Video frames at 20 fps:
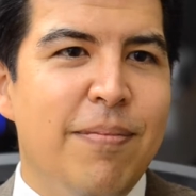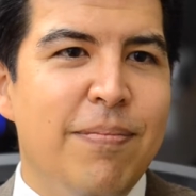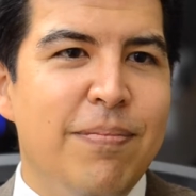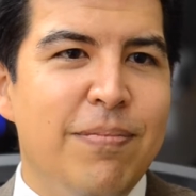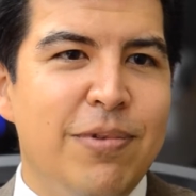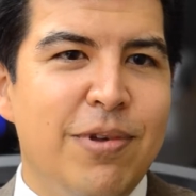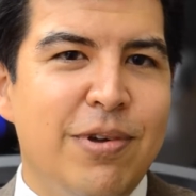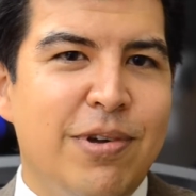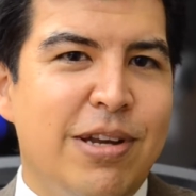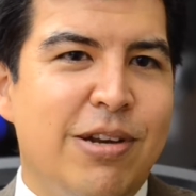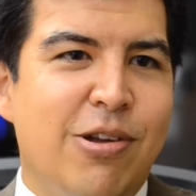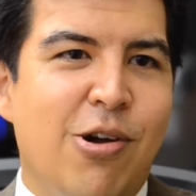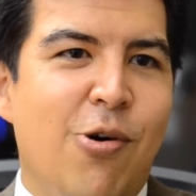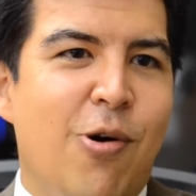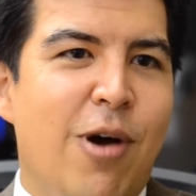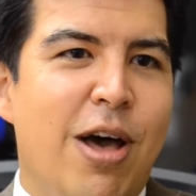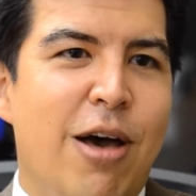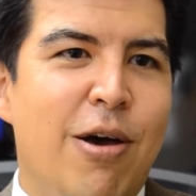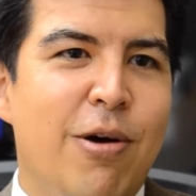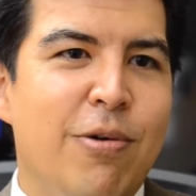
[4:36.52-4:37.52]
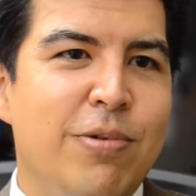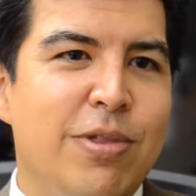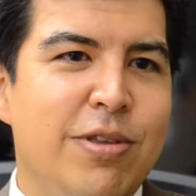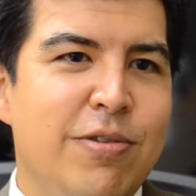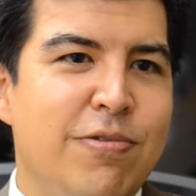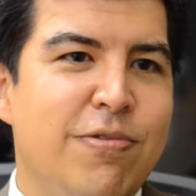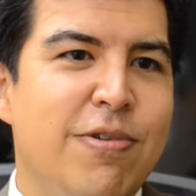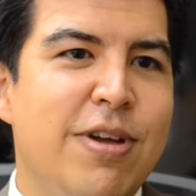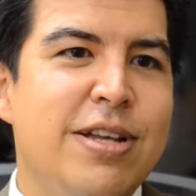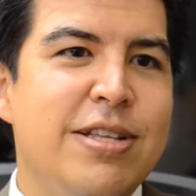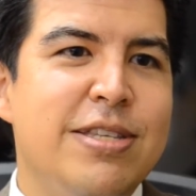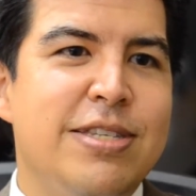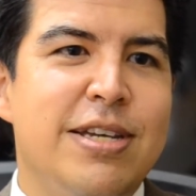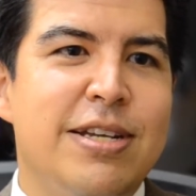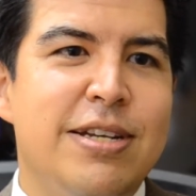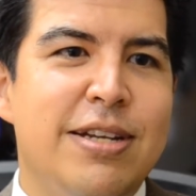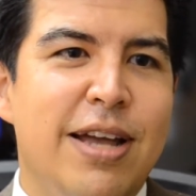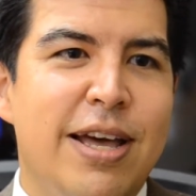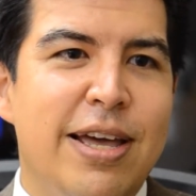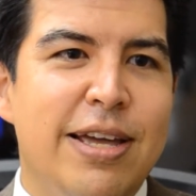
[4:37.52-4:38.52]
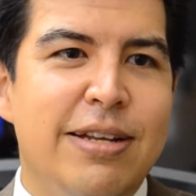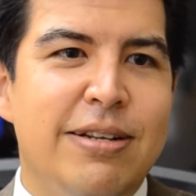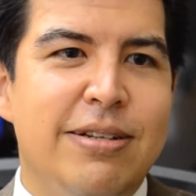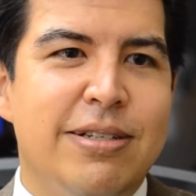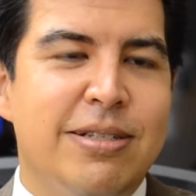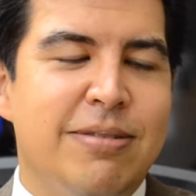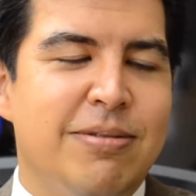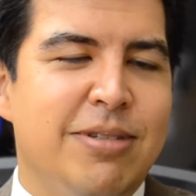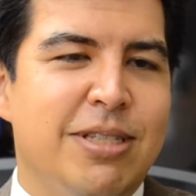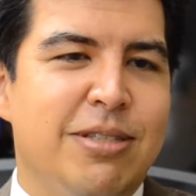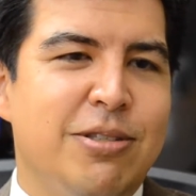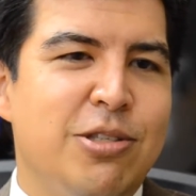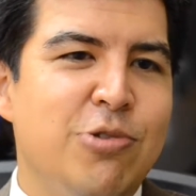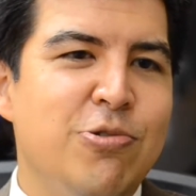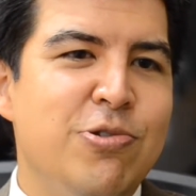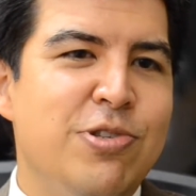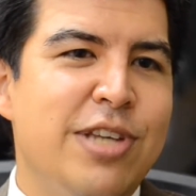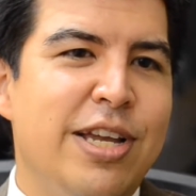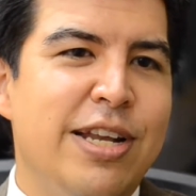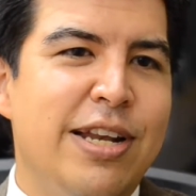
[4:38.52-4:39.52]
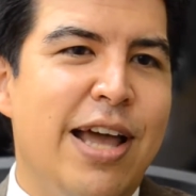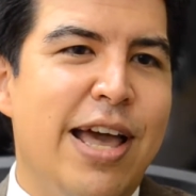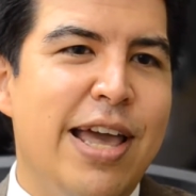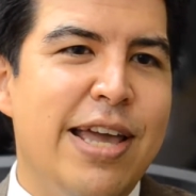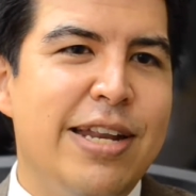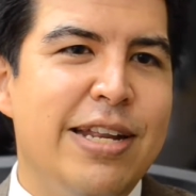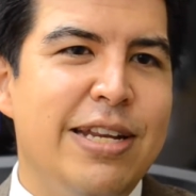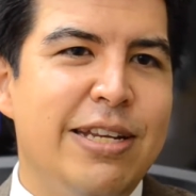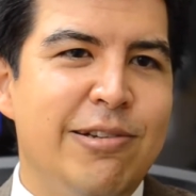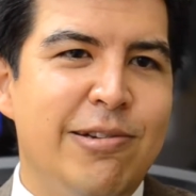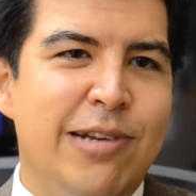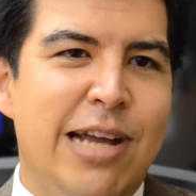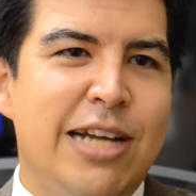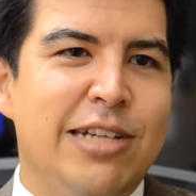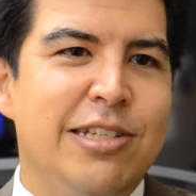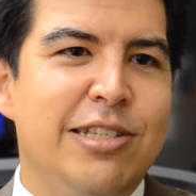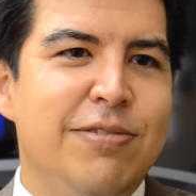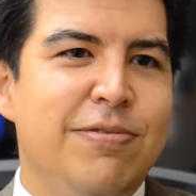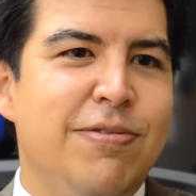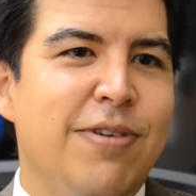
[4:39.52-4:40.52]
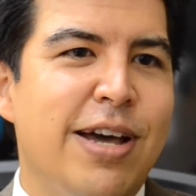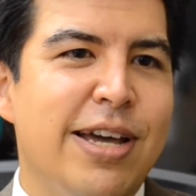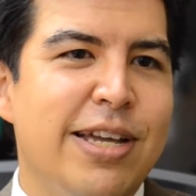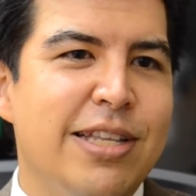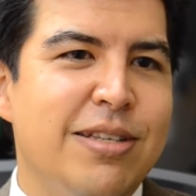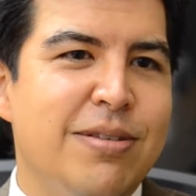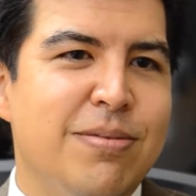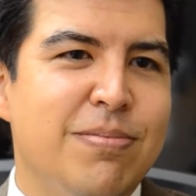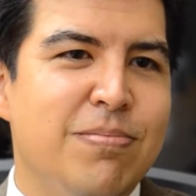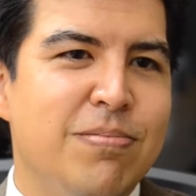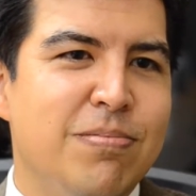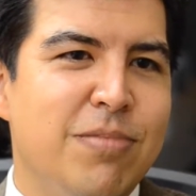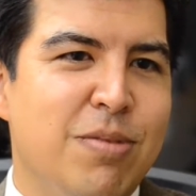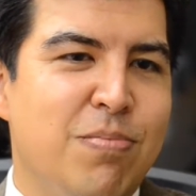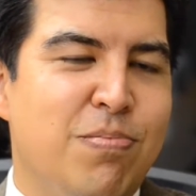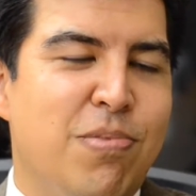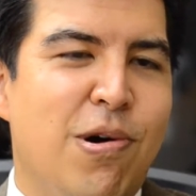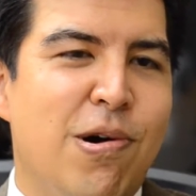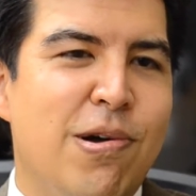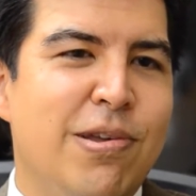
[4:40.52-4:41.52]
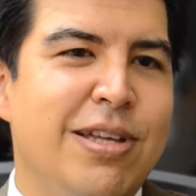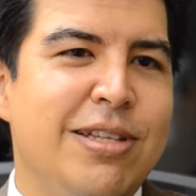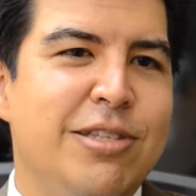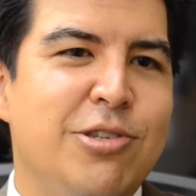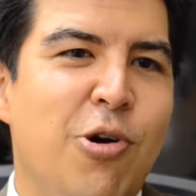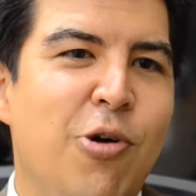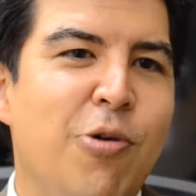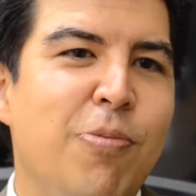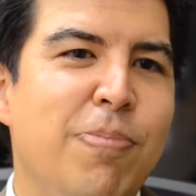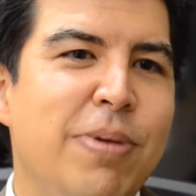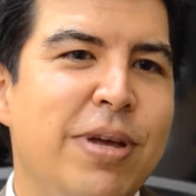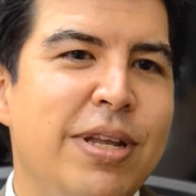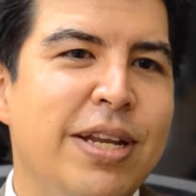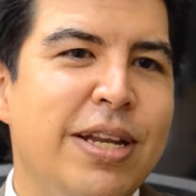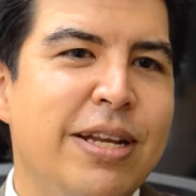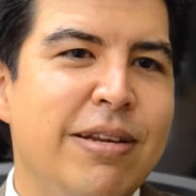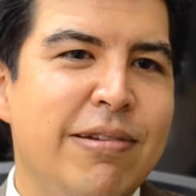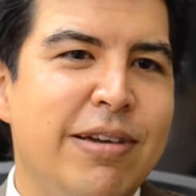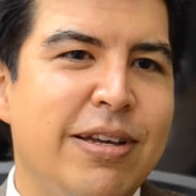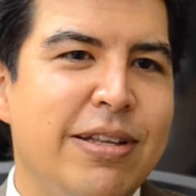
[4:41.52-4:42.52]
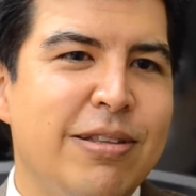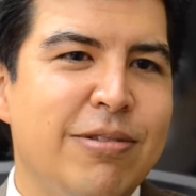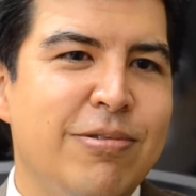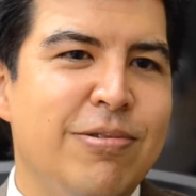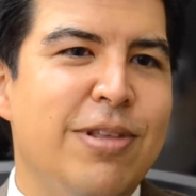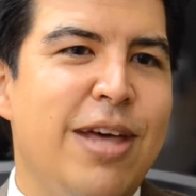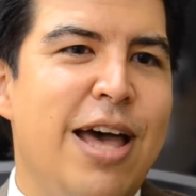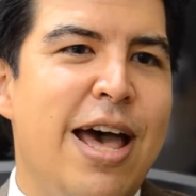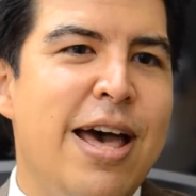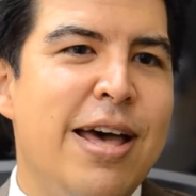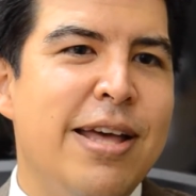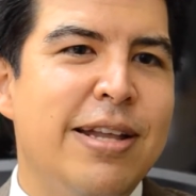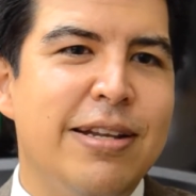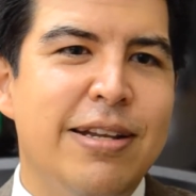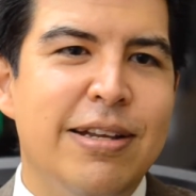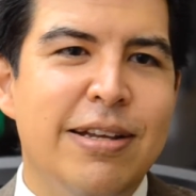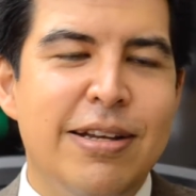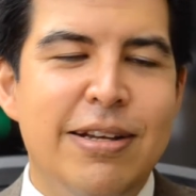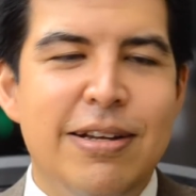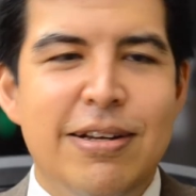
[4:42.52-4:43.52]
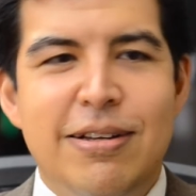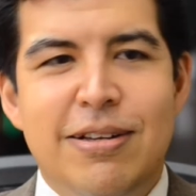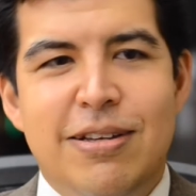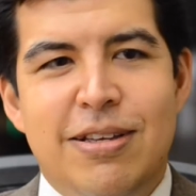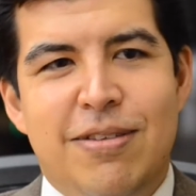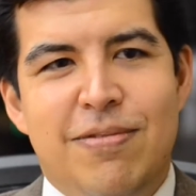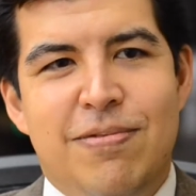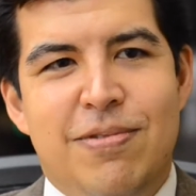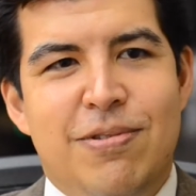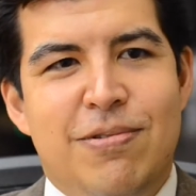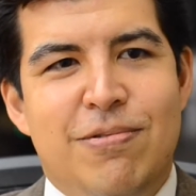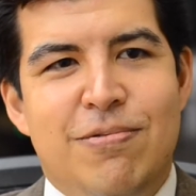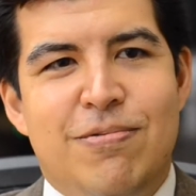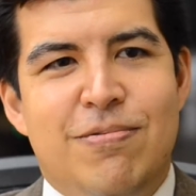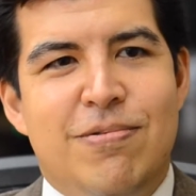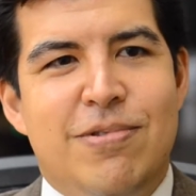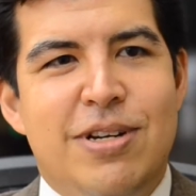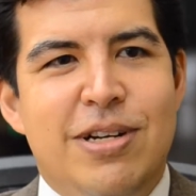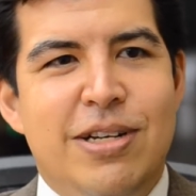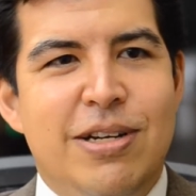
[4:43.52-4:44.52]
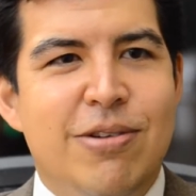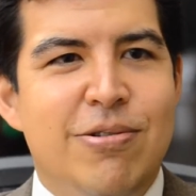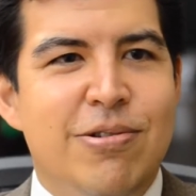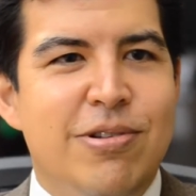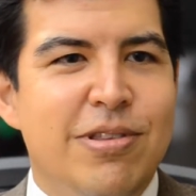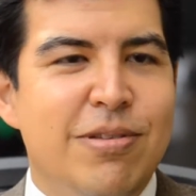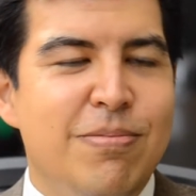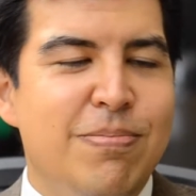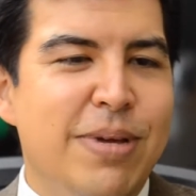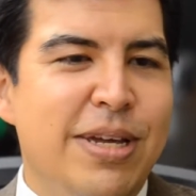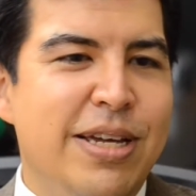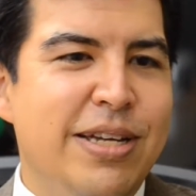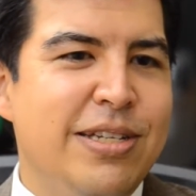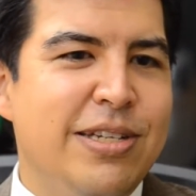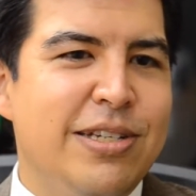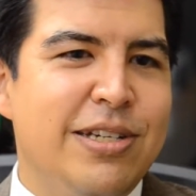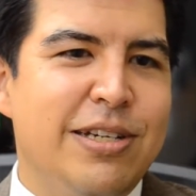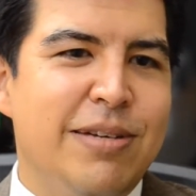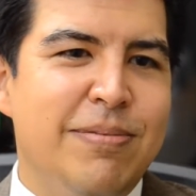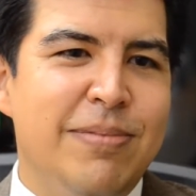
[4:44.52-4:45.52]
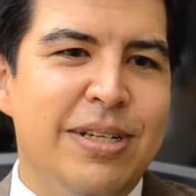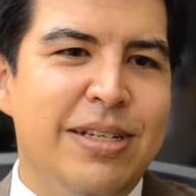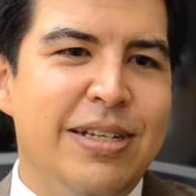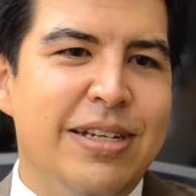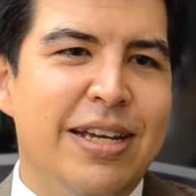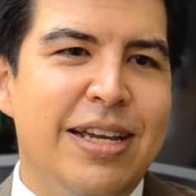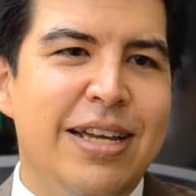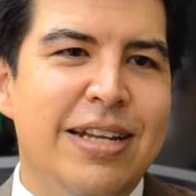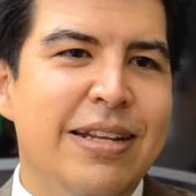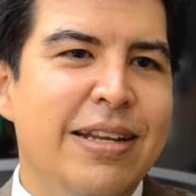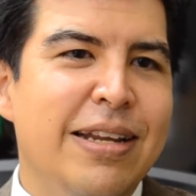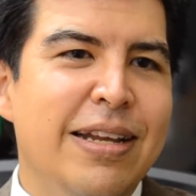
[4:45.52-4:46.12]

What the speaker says: You could go out with your friends at night on a Tuesday night and you'd actually find a bar that's open and you can do that. If you want to go to the beach, I mean, again,